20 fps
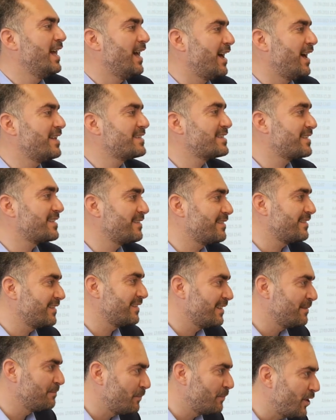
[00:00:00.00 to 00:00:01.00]
answer
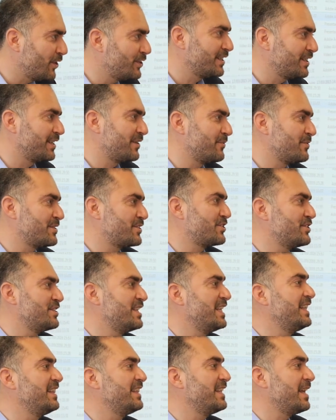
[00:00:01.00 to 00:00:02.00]
a modern question
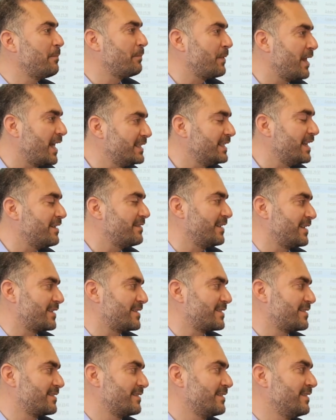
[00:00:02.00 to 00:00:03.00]
in the applied
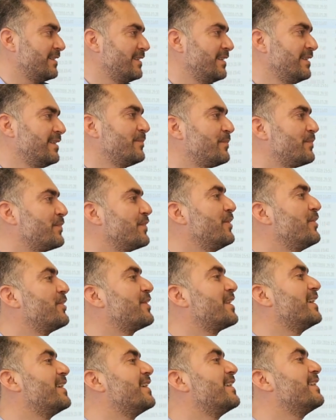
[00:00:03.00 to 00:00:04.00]
ethics.
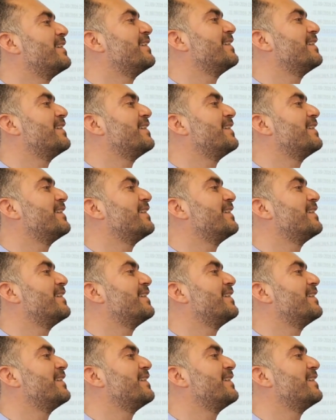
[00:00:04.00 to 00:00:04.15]
Okay.